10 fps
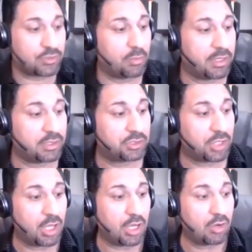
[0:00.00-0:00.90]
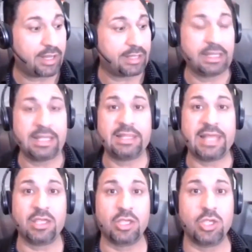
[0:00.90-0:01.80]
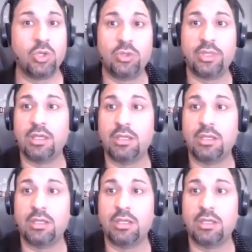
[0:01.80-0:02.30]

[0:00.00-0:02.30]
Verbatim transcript: you so much. Uh, all right, Lynn, thank you.